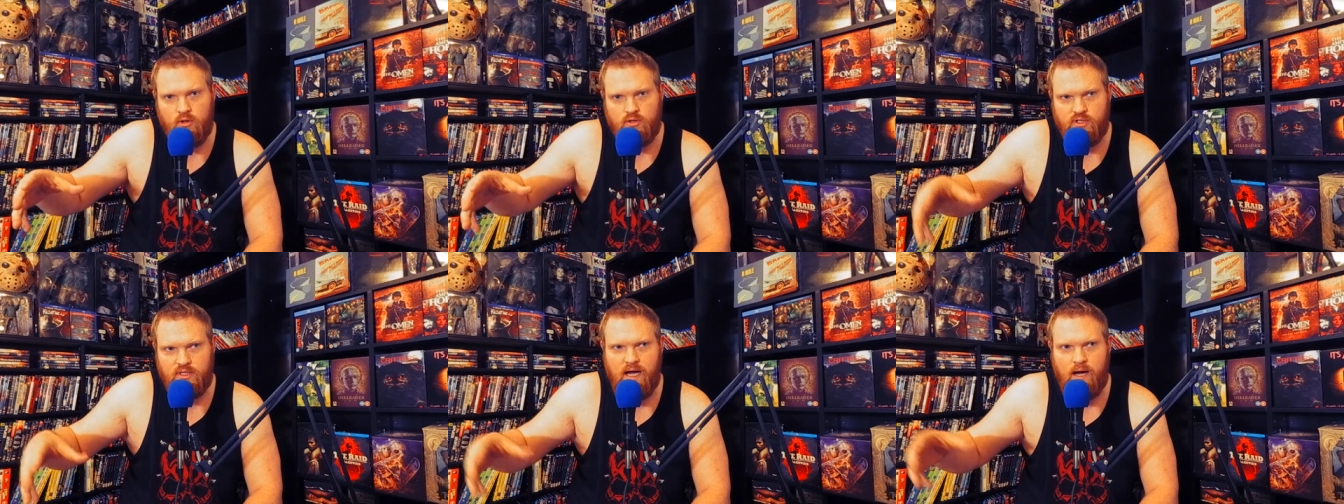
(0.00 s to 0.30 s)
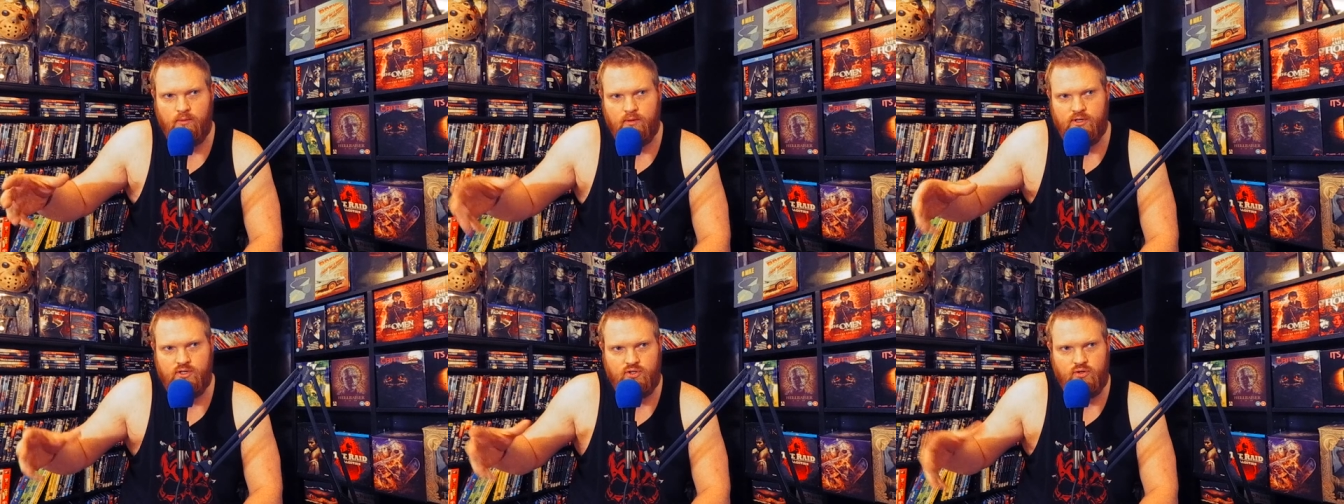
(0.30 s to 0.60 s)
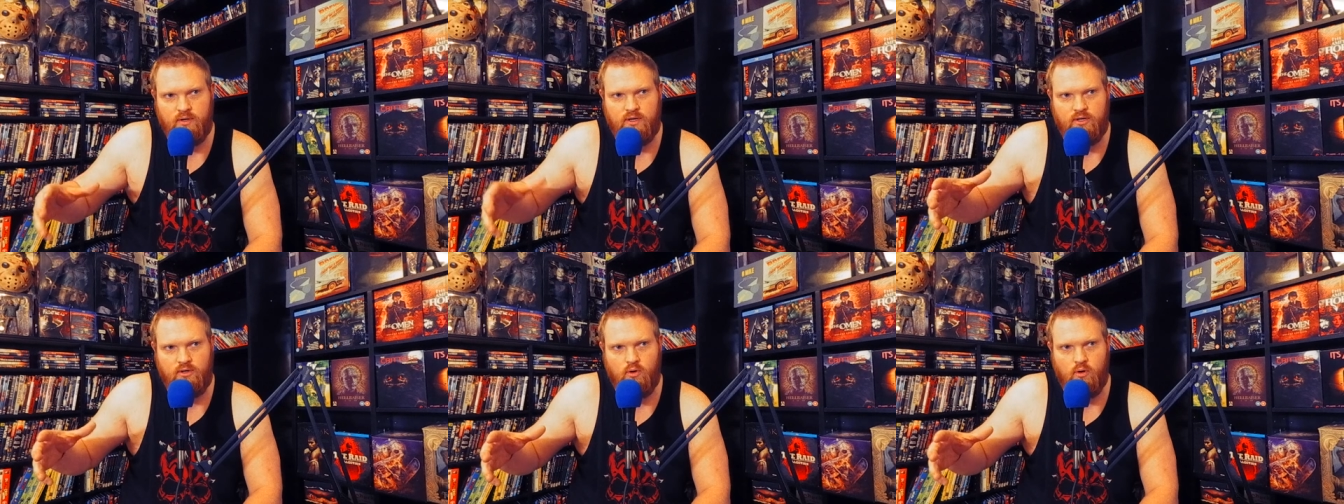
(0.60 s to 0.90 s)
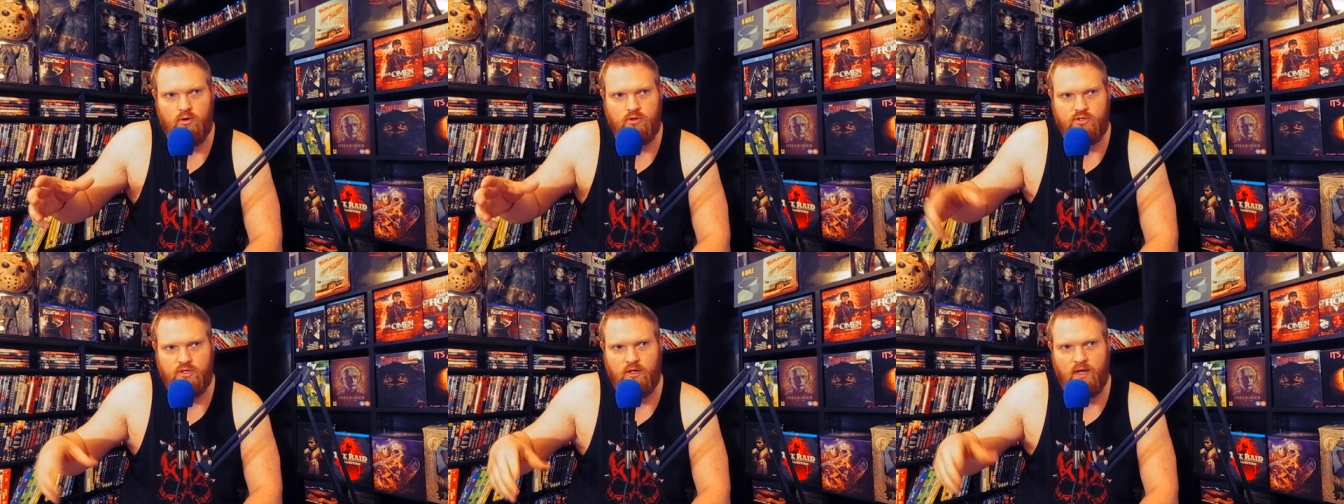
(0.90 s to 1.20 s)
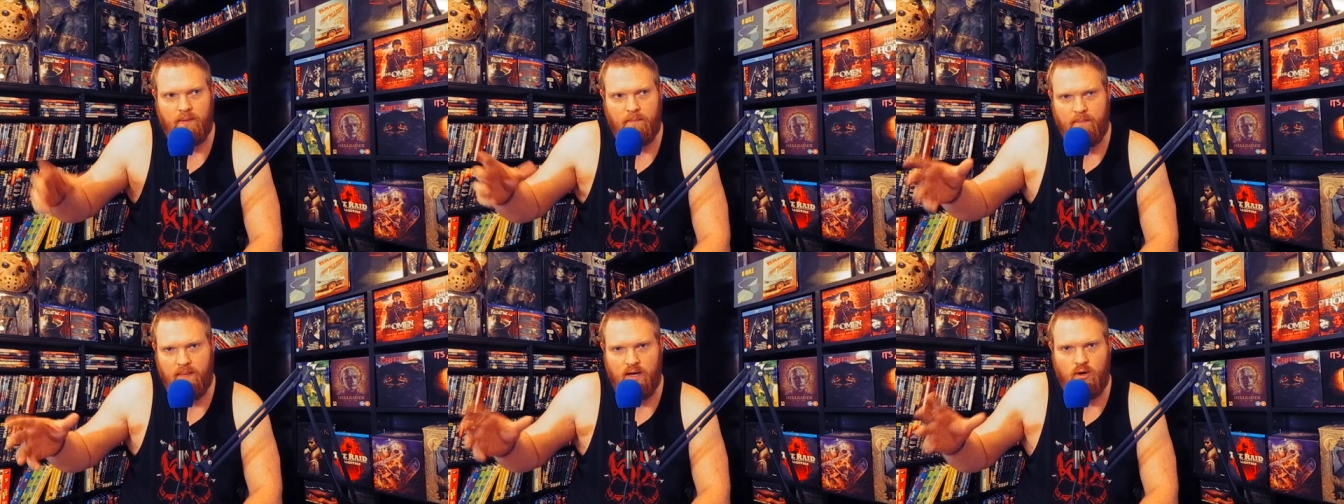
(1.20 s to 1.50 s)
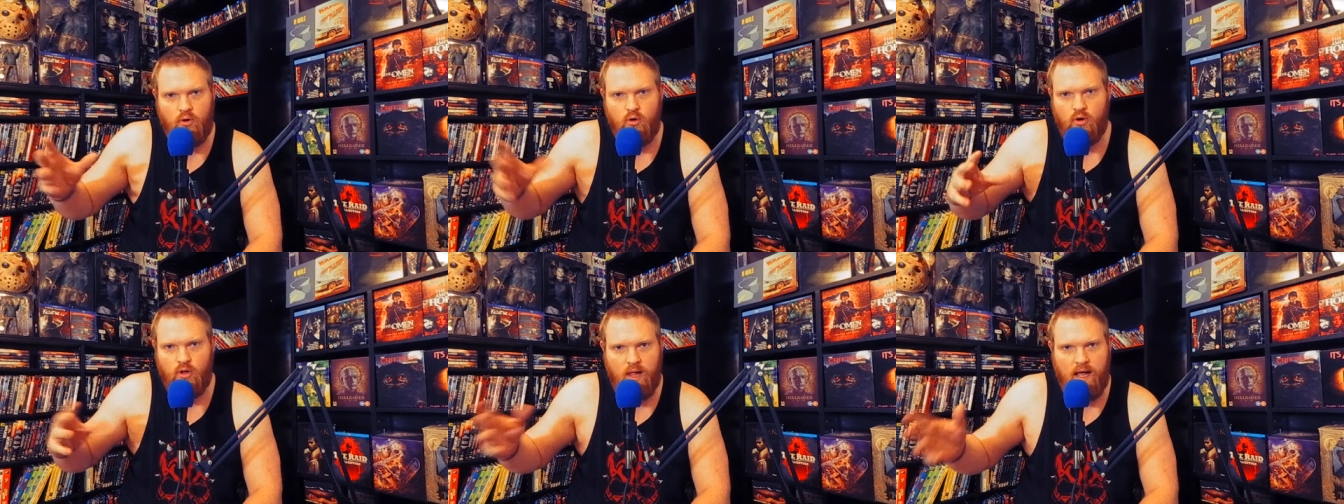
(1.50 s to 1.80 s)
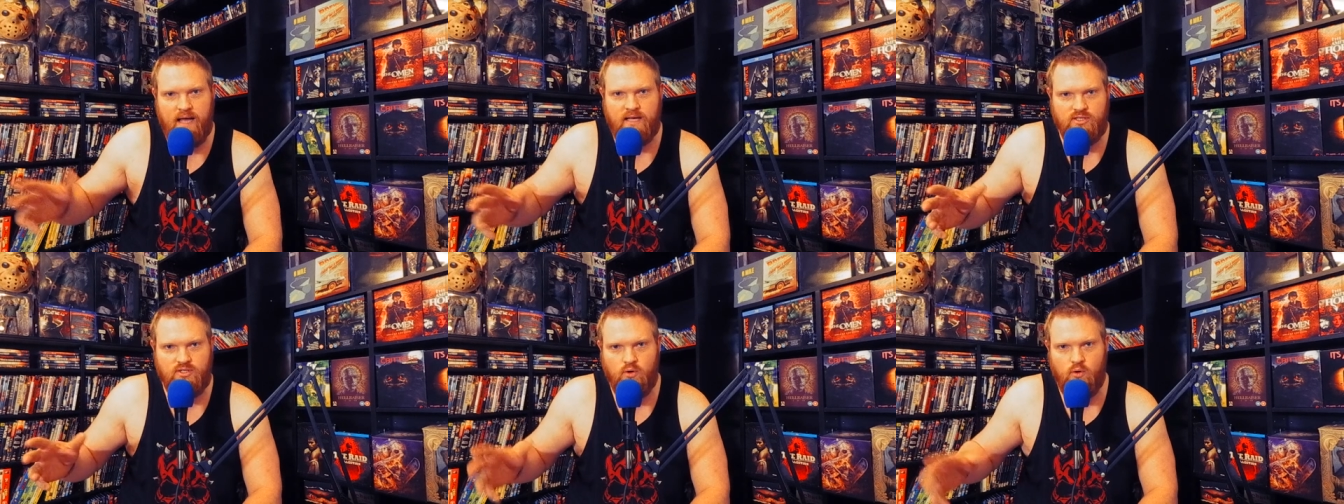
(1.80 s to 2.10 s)
They're not really screen doors. They're like metal
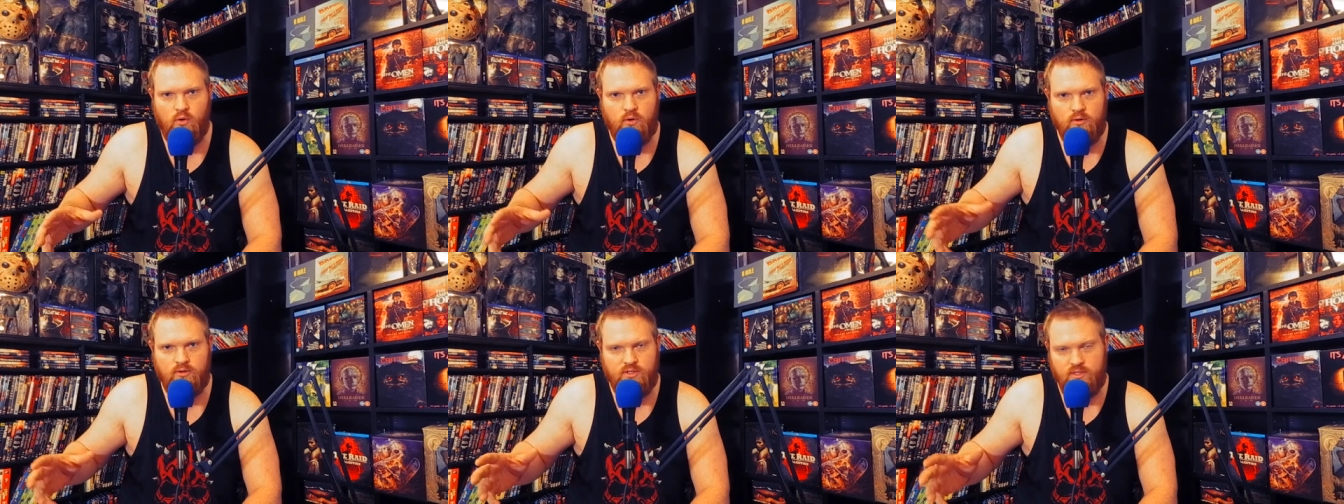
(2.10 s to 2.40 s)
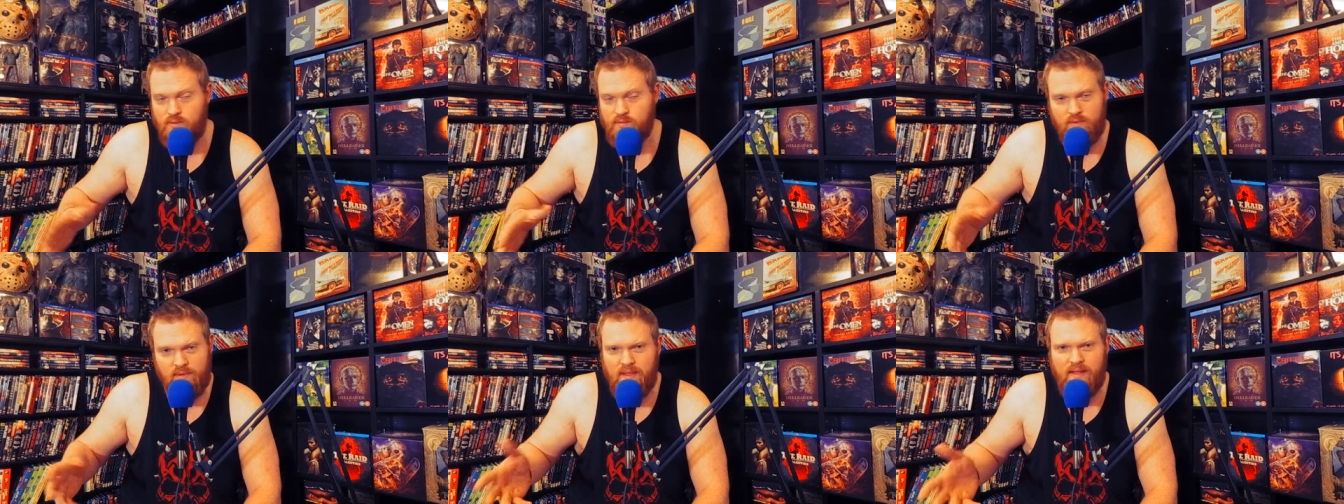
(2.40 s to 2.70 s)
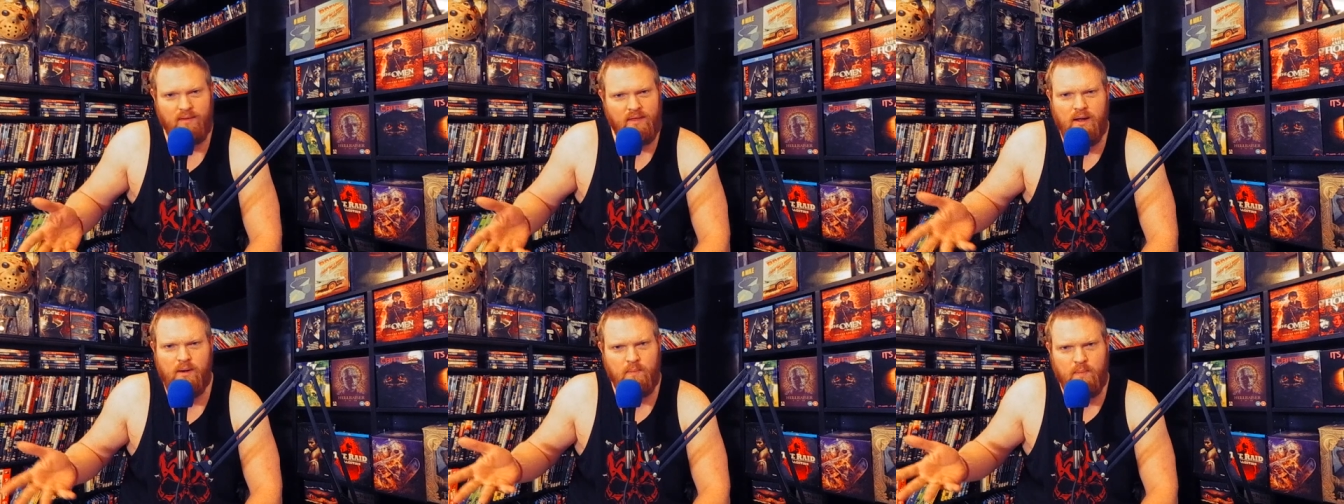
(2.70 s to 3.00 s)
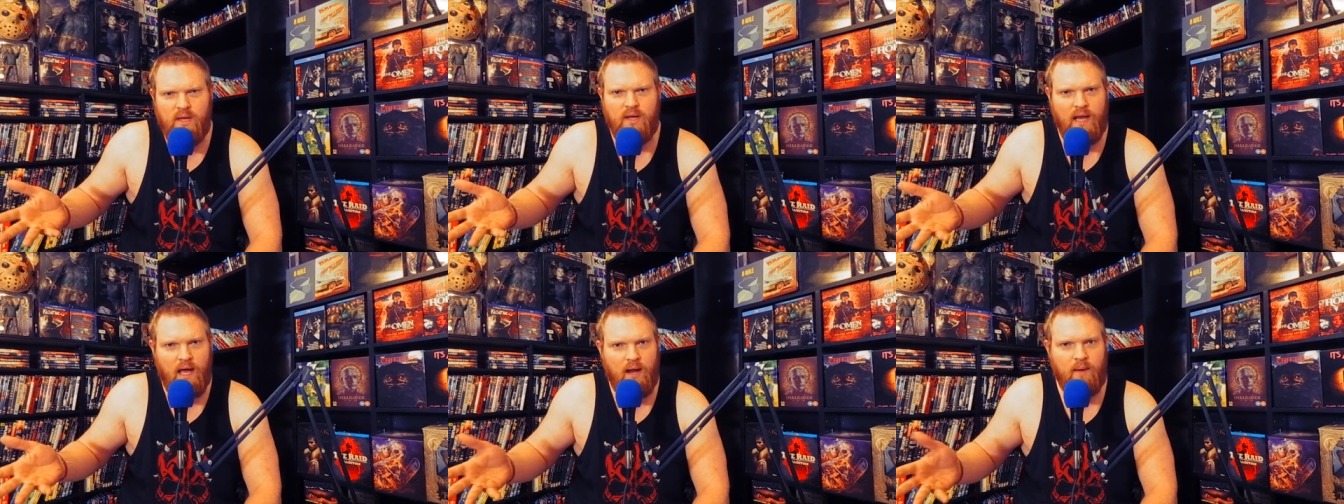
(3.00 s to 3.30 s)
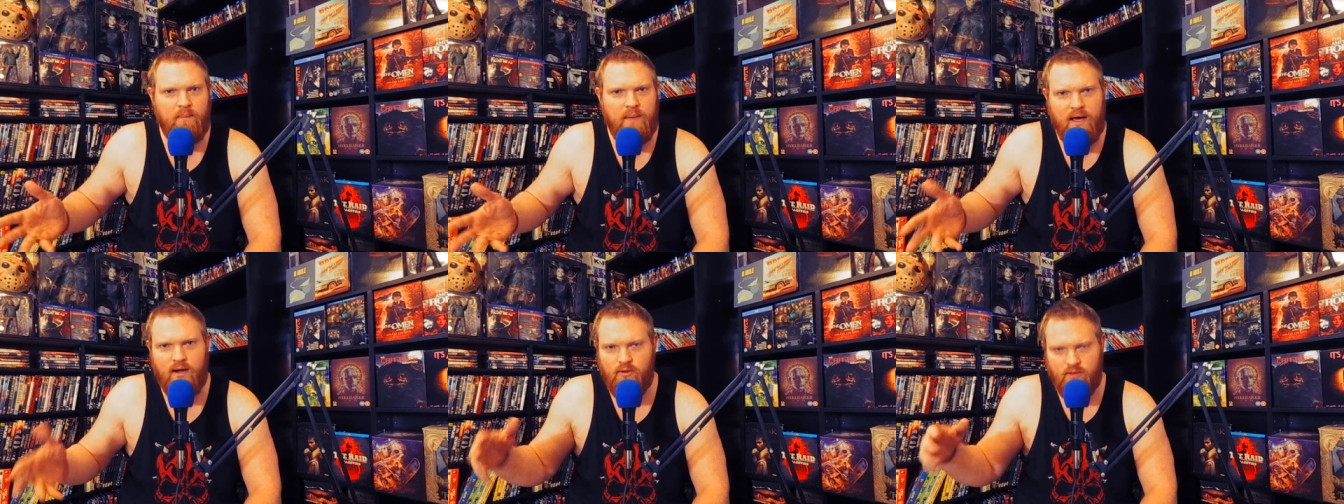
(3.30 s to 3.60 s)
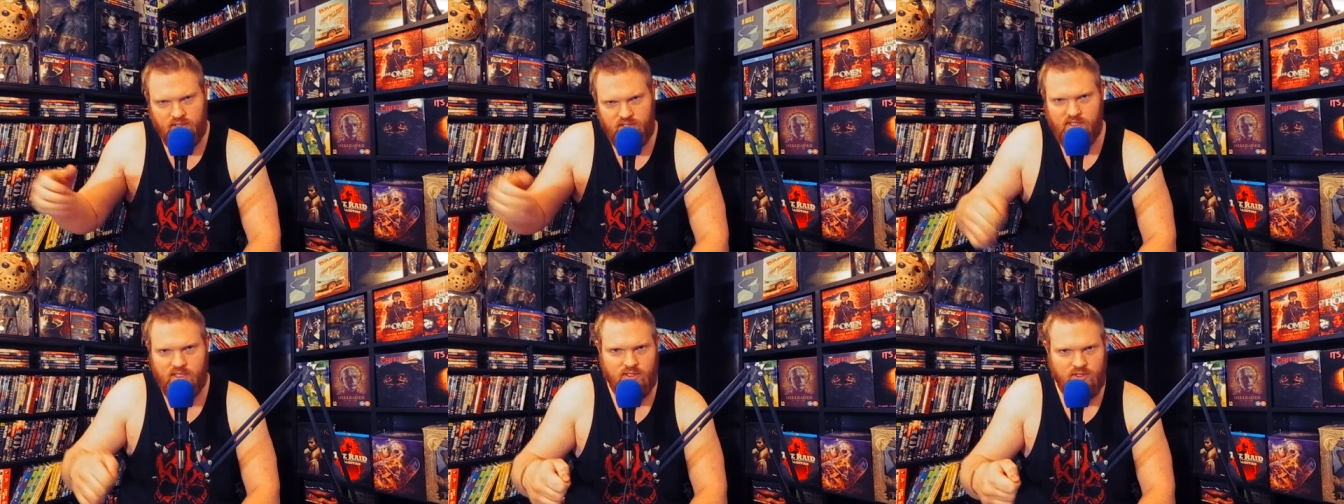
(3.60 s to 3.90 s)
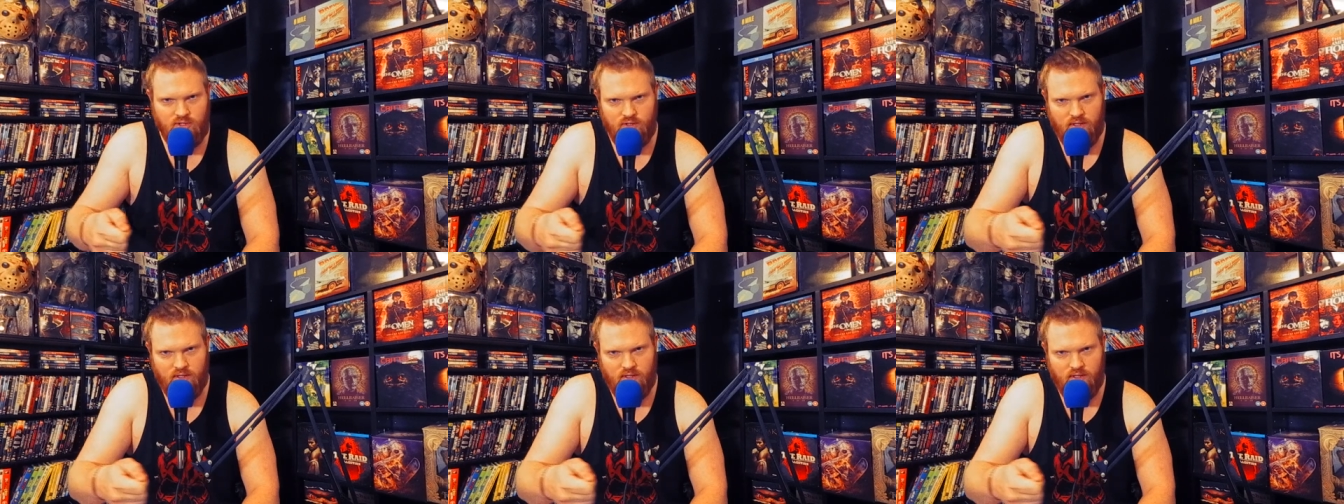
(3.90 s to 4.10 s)
glass doors that are built out of metal, essentially.